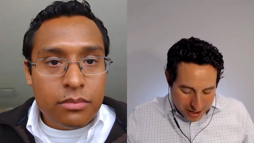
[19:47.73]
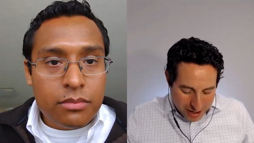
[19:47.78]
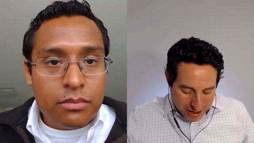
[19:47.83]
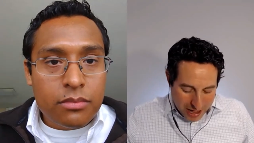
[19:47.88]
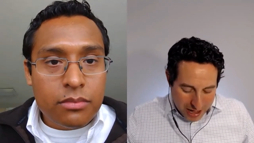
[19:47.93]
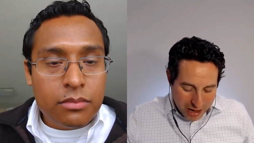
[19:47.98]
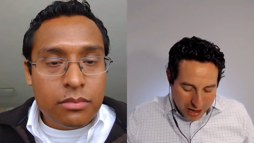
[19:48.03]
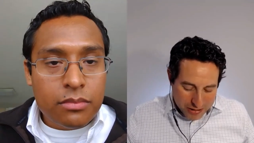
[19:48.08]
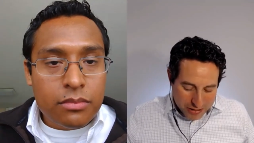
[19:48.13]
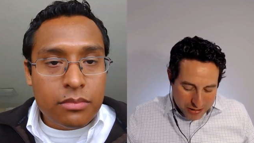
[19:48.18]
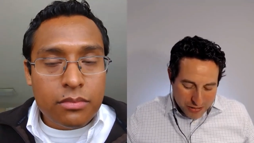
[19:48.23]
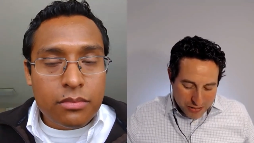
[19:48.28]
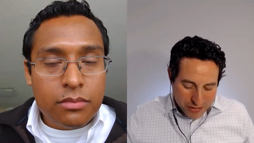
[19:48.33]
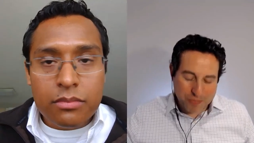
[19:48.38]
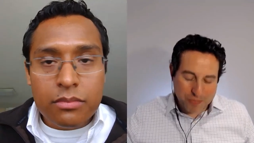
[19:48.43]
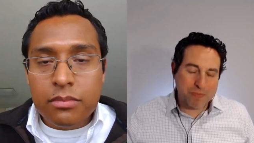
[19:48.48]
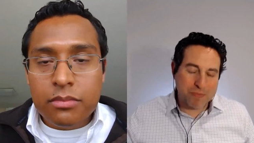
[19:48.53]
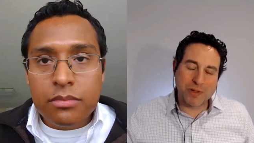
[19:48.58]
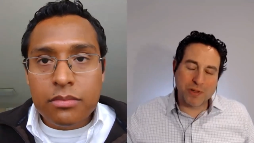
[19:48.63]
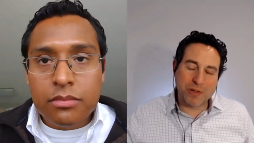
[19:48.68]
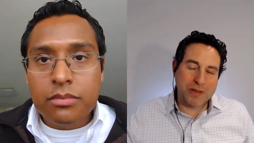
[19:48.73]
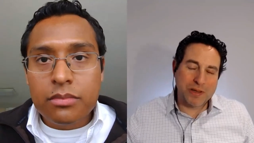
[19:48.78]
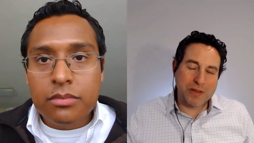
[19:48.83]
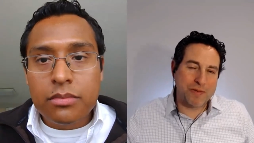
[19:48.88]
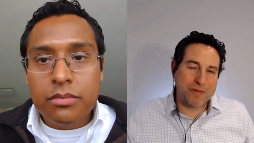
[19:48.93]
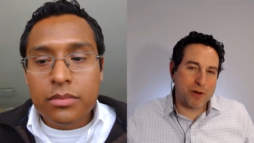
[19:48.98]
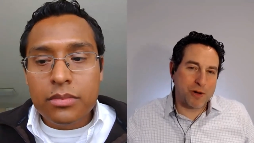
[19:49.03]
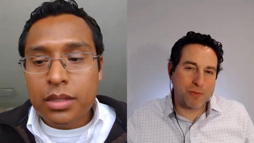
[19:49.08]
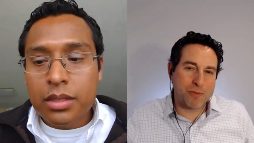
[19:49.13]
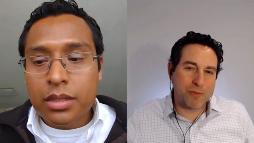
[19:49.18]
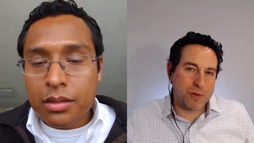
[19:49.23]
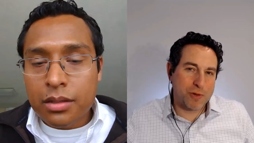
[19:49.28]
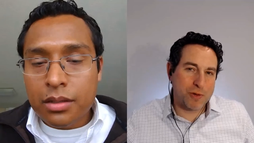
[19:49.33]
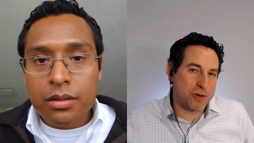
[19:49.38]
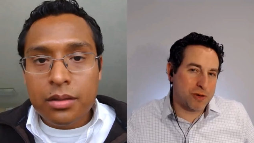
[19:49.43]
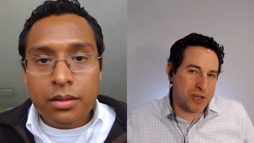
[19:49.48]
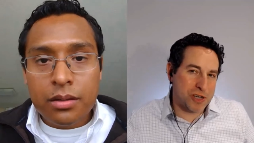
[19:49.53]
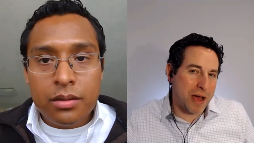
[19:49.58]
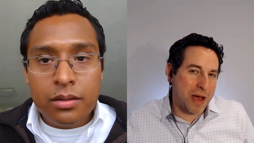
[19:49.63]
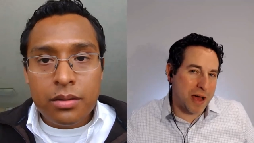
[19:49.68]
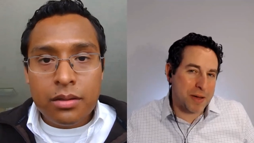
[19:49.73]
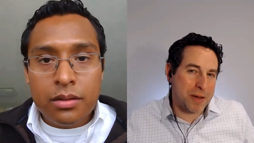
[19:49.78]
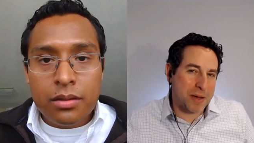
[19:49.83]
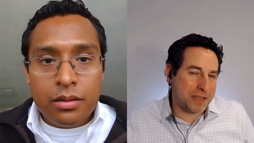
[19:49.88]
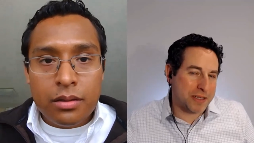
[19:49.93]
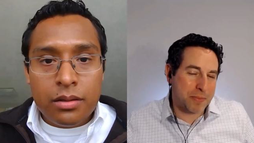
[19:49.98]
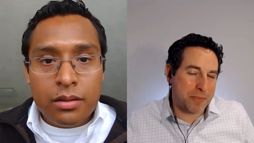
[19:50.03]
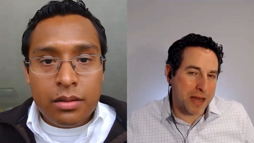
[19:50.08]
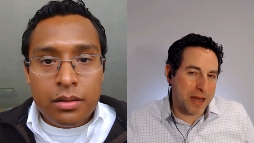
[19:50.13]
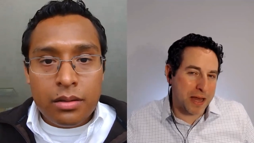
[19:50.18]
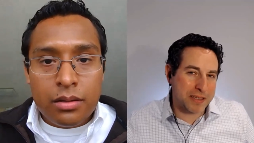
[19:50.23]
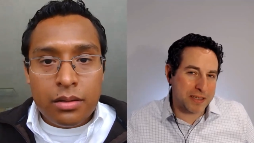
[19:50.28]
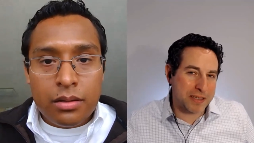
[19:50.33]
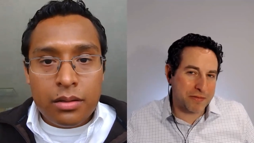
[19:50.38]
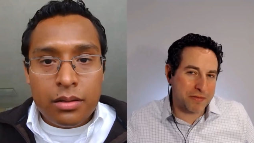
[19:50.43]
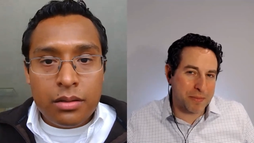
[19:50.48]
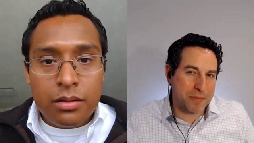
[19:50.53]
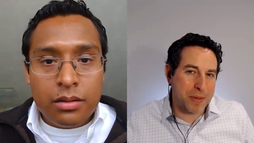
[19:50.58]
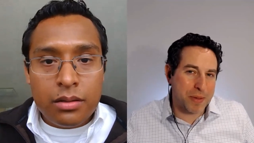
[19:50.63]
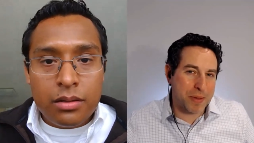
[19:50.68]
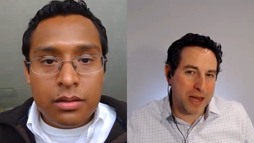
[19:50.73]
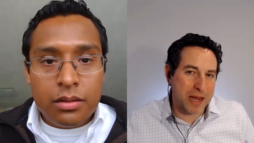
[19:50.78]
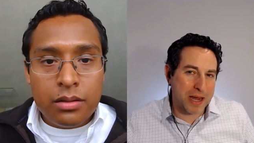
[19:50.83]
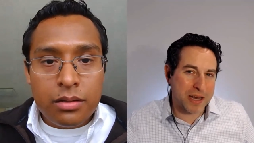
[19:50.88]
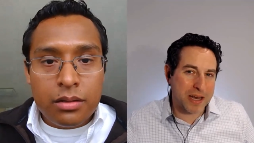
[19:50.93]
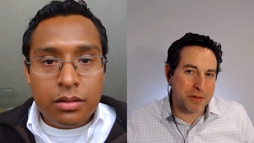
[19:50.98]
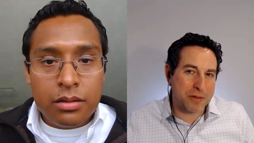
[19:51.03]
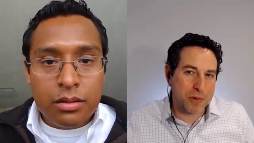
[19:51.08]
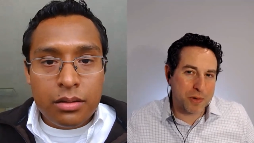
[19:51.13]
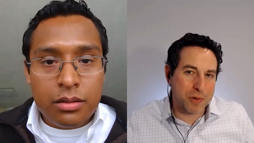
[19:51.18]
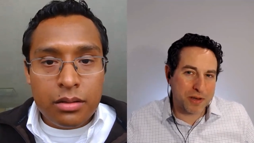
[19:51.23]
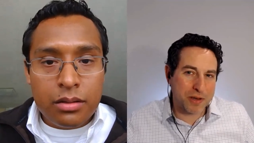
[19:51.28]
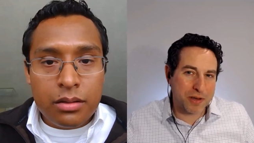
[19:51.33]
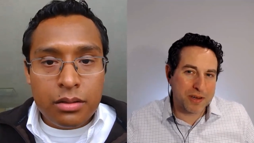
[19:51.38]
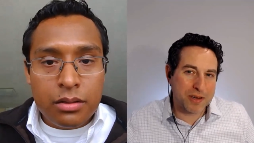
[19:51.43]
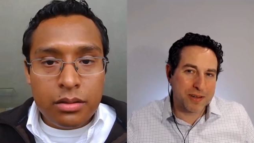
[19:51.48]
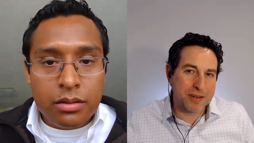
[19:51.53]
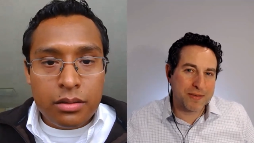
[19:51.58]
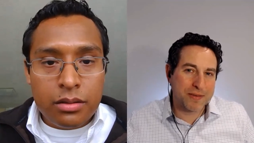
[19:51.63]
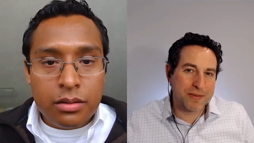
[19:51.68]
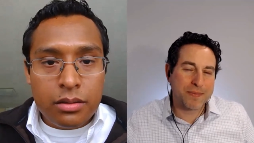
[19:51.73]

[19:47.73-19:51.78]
Speaker 1: How do you believe your your job has a positive impact on the world?